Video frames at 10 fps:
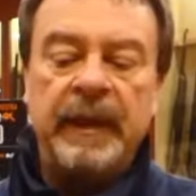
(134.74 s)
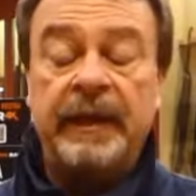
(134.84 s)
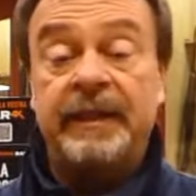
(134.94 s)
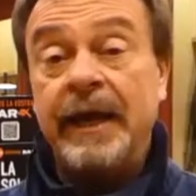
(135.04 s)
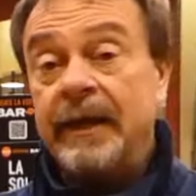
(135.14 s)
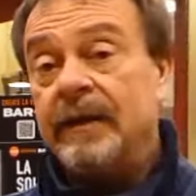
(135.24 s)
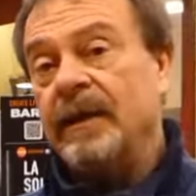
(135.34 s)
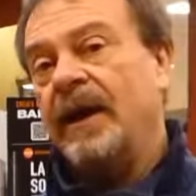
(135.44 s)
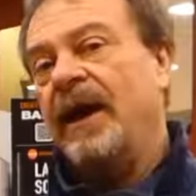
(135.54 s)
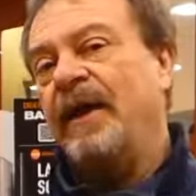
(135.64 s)
uh, then
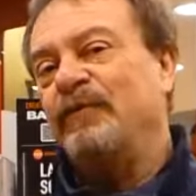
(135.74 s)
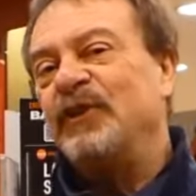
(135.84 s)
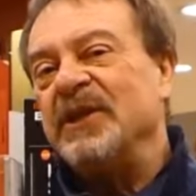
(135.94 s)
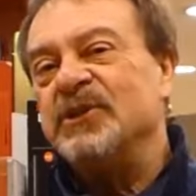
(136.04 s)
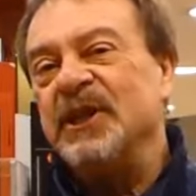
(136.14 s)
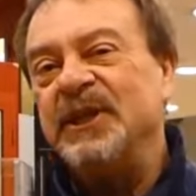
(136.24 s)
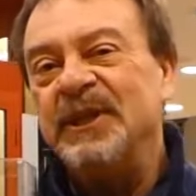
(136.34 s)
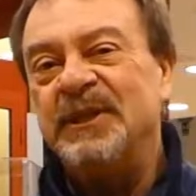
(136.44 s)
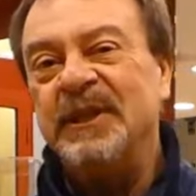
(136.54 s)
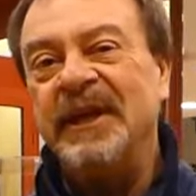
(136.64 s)
I have tested
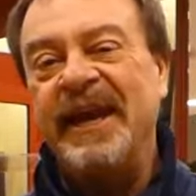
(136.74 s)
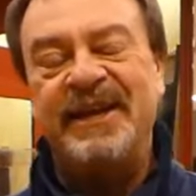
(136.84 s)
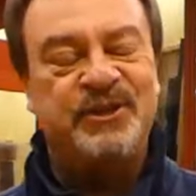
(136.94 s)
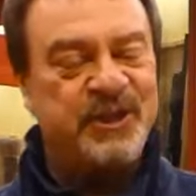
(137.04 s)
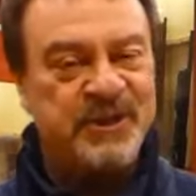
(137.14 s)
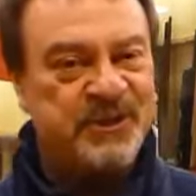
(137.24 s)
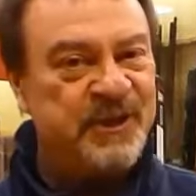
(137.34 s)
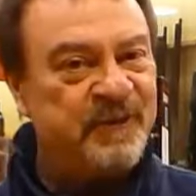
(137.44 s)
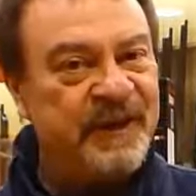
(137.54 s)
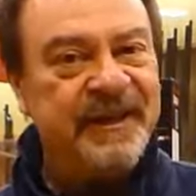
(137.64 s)
it
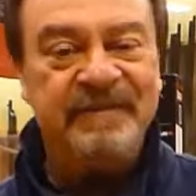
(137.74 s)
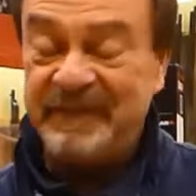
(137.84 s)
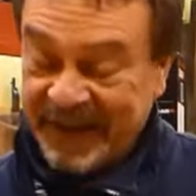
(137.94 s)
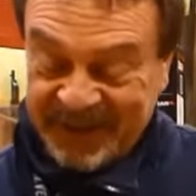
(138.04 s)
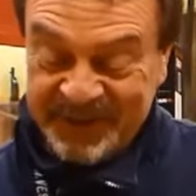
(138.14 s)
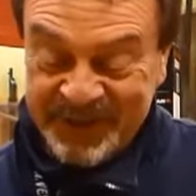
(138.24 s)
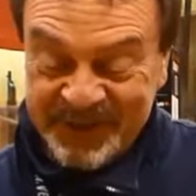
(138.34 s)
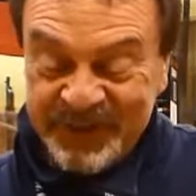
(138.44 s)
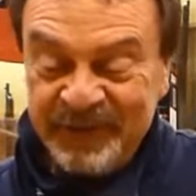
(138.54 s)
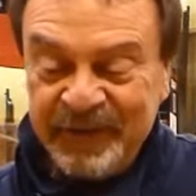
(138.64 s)
extensively, very
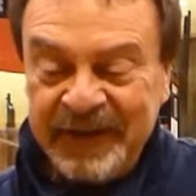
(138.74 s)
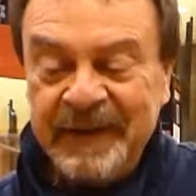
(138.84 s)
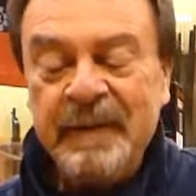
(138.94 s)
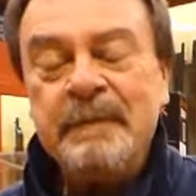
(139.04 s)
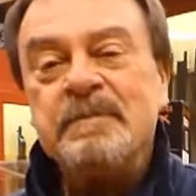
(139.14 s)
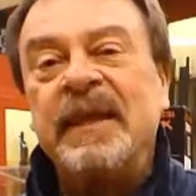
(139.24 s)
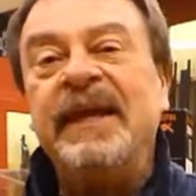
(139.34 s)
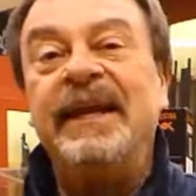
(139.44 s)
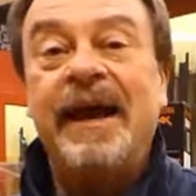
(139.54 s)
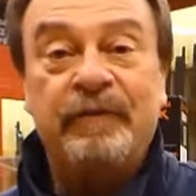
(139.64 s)
extensively
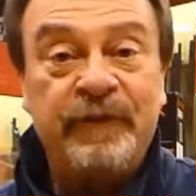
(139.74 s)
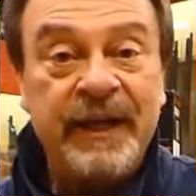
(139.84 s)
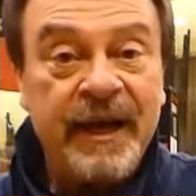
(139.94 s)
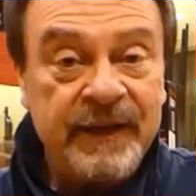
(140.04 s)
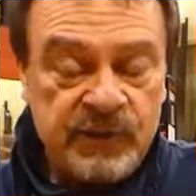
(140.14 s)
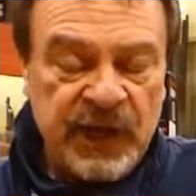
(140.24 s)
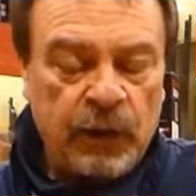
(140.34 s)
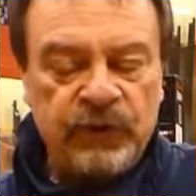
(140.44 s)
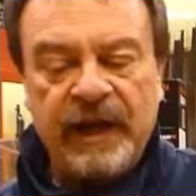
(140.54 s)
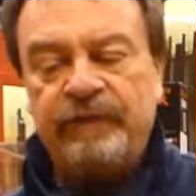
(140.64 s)
in Africa, in
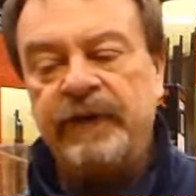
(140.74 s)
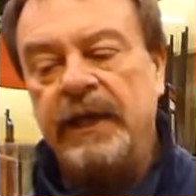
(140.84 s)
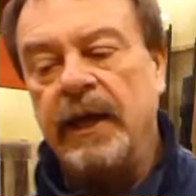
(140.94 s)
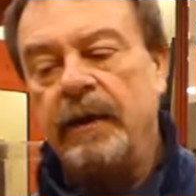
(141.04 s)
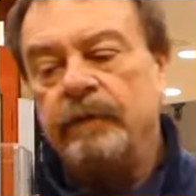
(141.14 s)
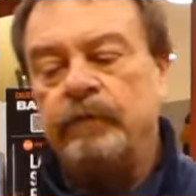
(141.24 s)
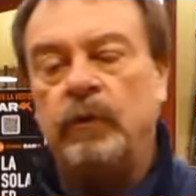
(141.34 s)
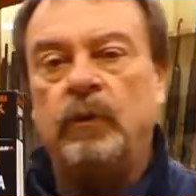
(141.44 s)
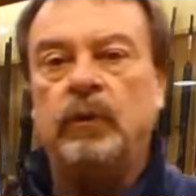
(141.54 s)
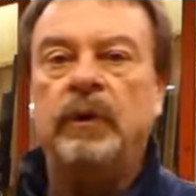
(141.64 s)
South Africa
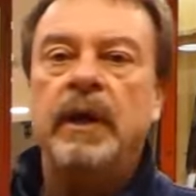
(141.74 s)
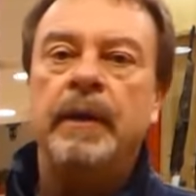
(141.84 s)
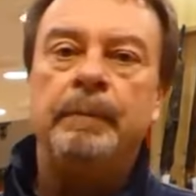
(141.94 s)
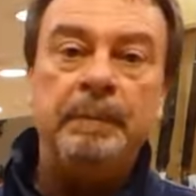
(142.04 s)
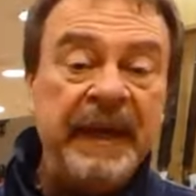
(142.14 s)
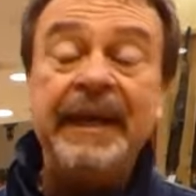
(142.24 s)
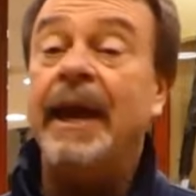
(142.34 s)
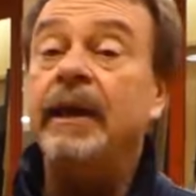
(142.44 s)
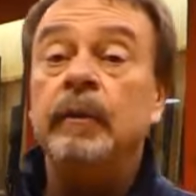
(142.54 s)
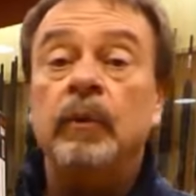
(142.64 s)
for big
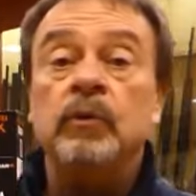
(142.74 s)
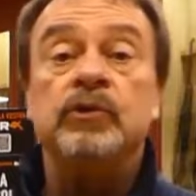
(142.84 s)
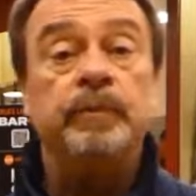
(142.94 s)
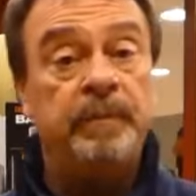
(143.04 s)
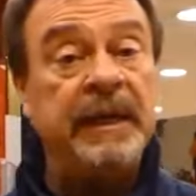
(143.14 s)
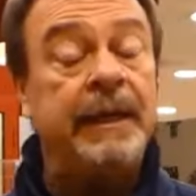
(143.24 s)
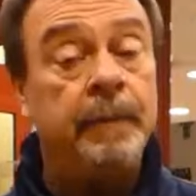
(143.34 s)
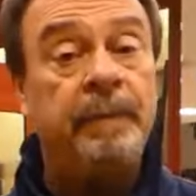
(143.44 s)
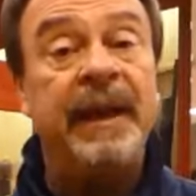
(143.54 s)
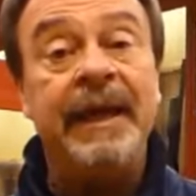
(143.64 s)
animals, big
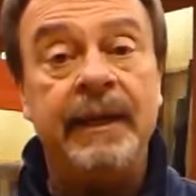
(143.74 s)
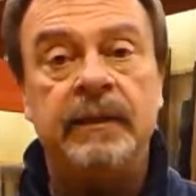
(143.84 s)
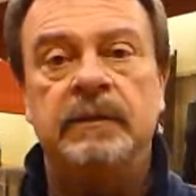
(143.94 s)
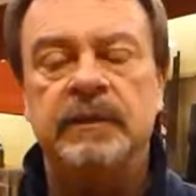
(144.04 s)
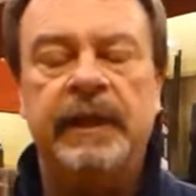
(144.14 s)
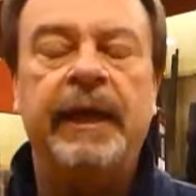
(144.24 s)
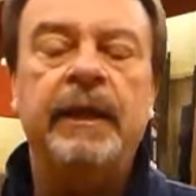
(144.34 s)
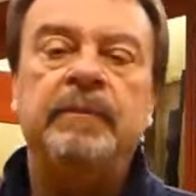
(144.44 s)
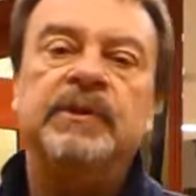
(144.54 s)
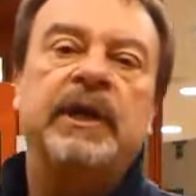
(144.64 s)
plain
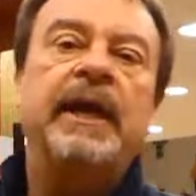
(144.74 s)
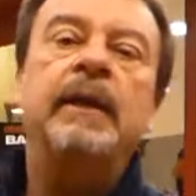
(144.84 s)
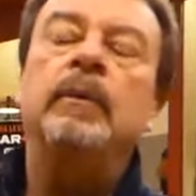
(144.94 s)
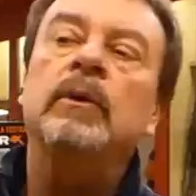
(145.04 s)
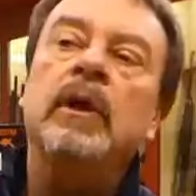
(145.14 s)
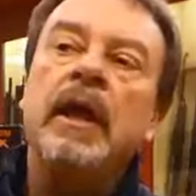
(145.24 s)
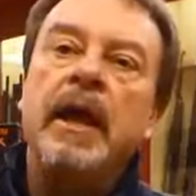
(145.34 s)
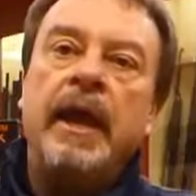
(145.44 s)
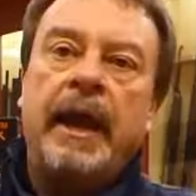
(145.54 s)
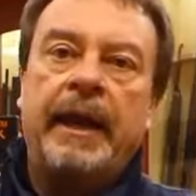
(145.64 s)
games animal
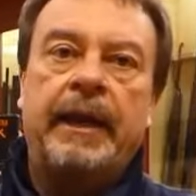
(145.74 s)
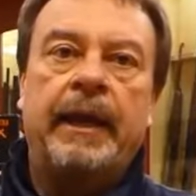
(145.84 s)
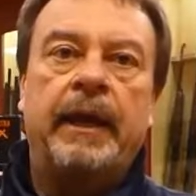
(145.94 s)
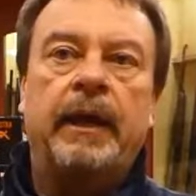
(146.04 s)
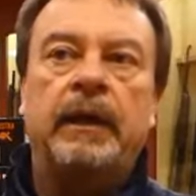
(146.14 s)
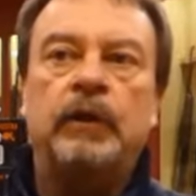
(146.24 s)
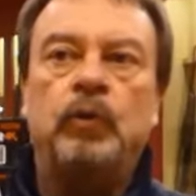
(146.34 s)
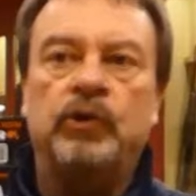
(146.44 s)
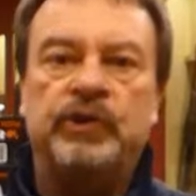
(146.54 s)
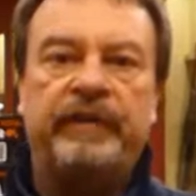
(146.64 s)
and uh, it
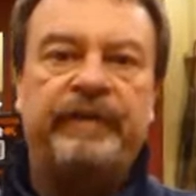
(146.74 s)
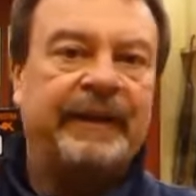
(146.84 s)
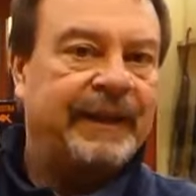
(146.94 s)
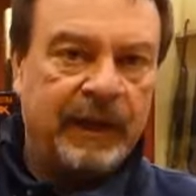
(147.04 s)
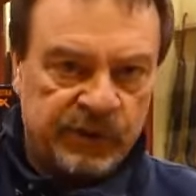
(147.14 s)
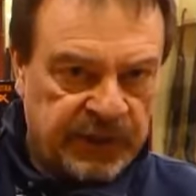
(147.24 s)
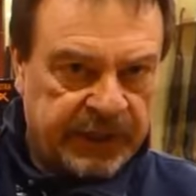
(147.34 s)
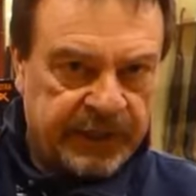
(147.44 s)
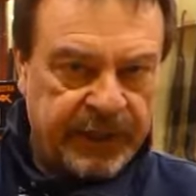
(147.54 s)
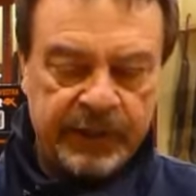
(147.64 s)
was a fantastic
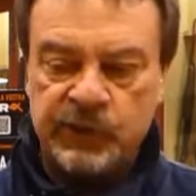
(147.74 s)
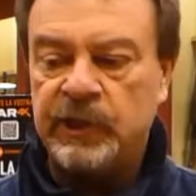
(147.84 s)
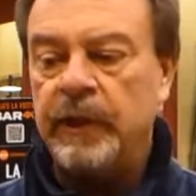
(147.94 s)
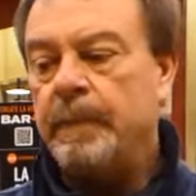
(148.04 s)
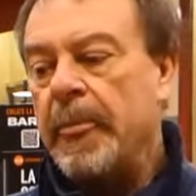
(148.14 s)
test.